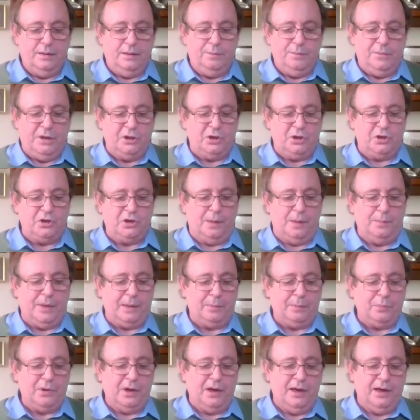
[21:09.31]
Major John
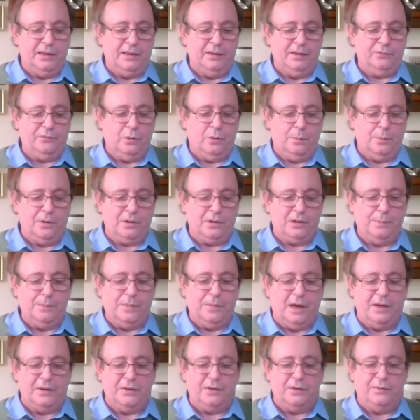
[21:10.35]
McBride, the former
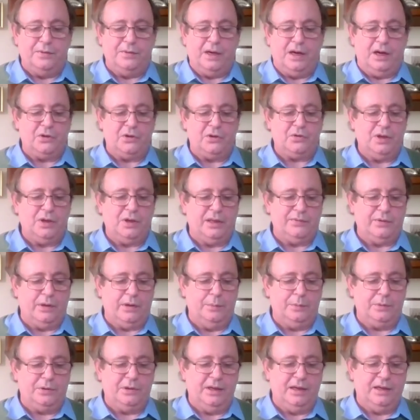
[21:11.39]
commander of the Irish Transvaal
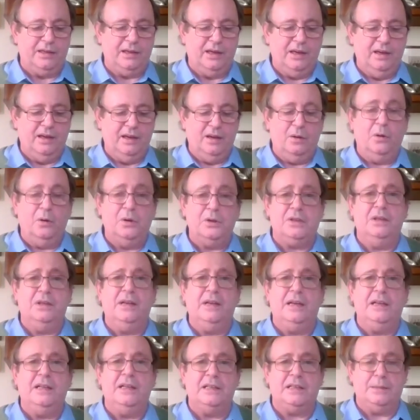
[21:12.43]
Brigade, also
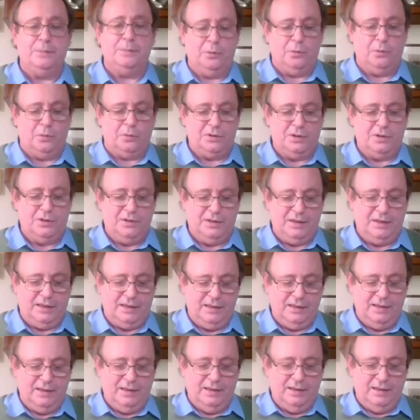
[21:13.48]
lent his support to the
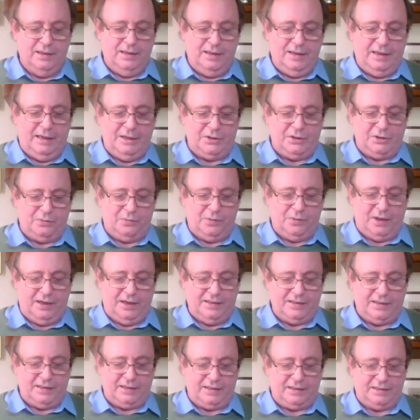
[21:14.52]
Easter
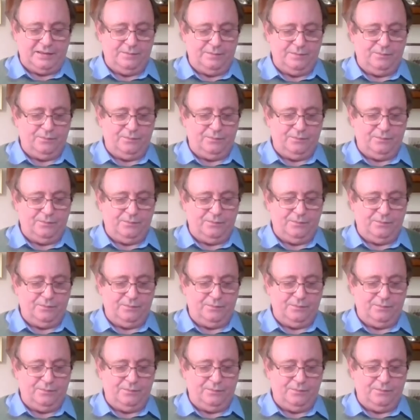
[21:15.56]
Rising.